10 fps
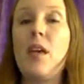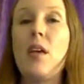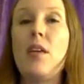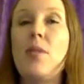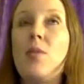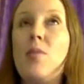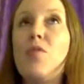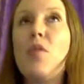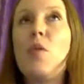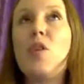Now,
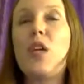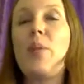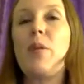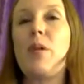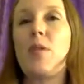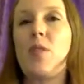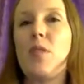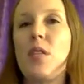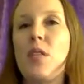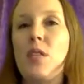before we try to put ourselves
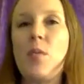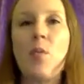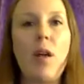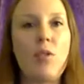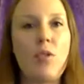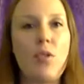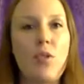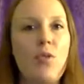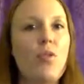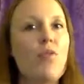into someone else's
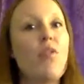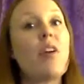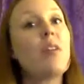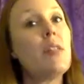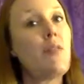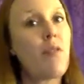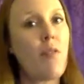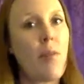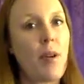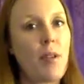shoes who's very different
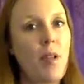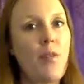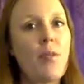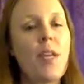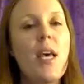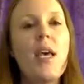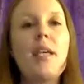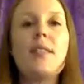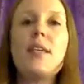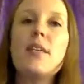from ourselves,
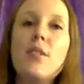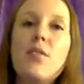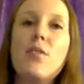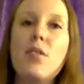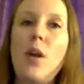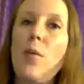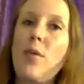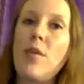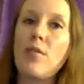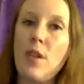it's easier to start
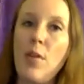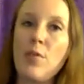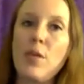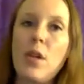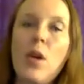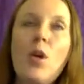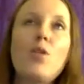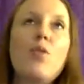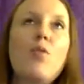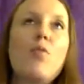with ourselves.
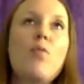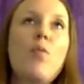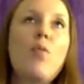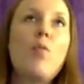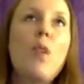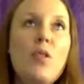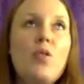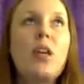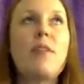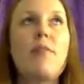So when you're
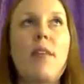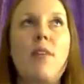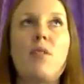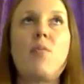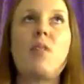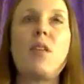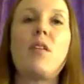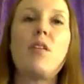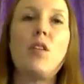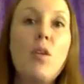trying to think of something
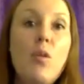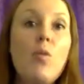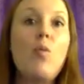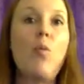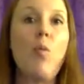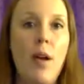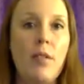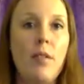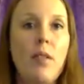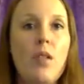that you
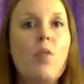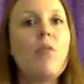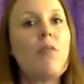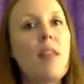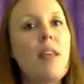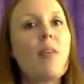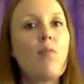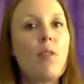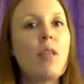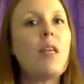want, you could think
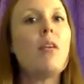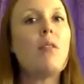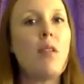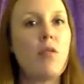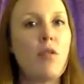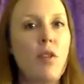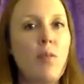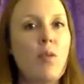really near term.